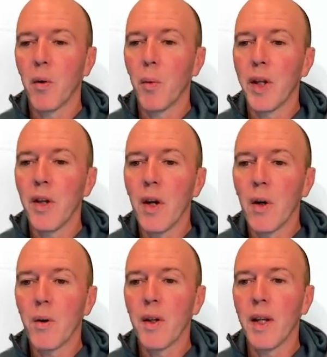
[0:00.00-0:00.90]
We
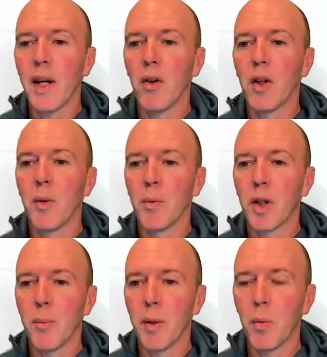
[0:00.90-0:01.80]
know that the outcome is
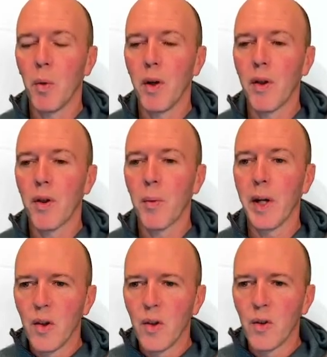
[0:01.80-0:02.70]
going to be 1, 3.